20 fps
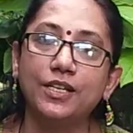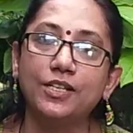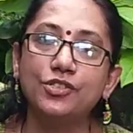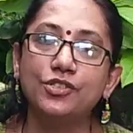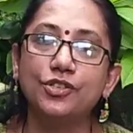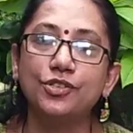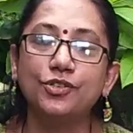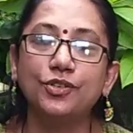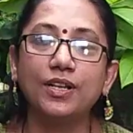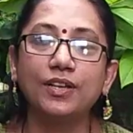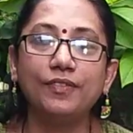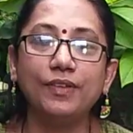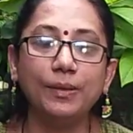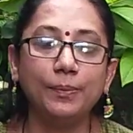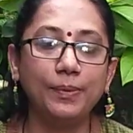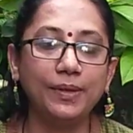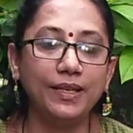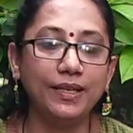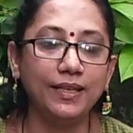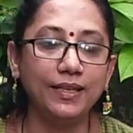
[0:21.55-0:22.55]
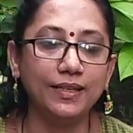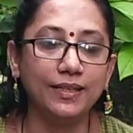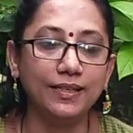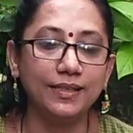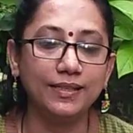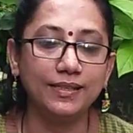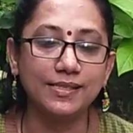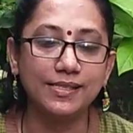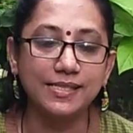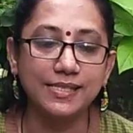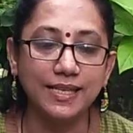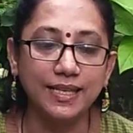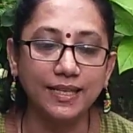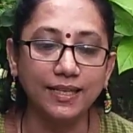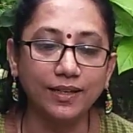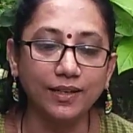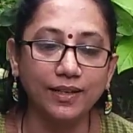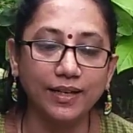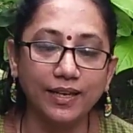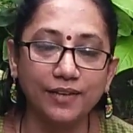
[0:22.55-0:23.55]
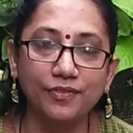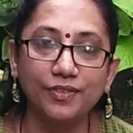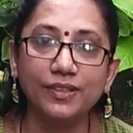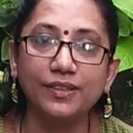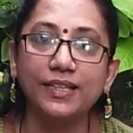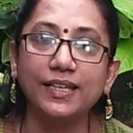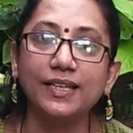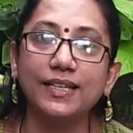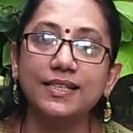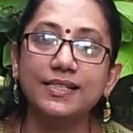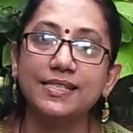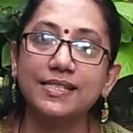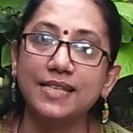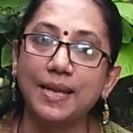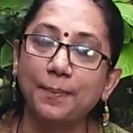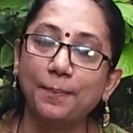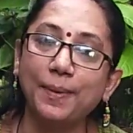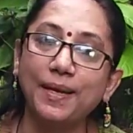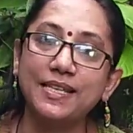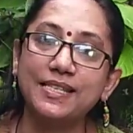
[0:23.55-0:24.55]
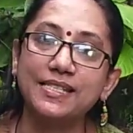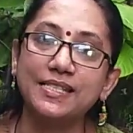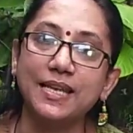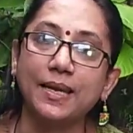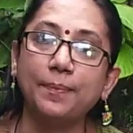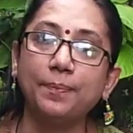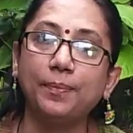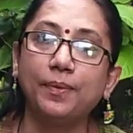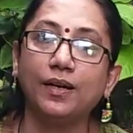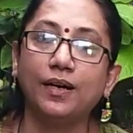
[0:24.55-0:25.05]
So today we'll be seeing everything step by step,